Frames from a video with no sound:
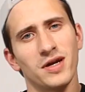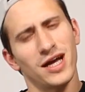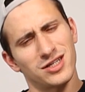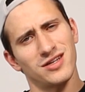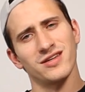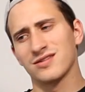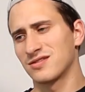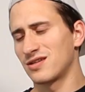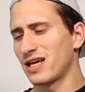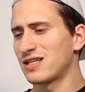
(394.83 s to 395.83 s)
But actually,
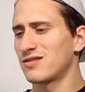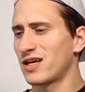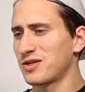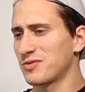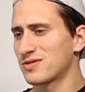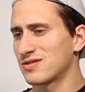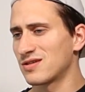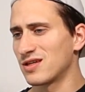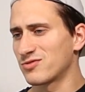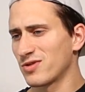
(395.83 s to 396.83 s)
the day-to-day use
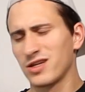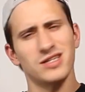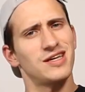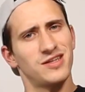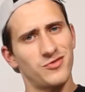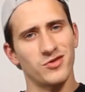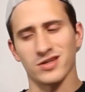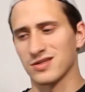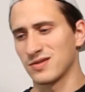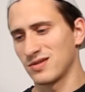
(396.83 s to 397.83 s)
is really not that different.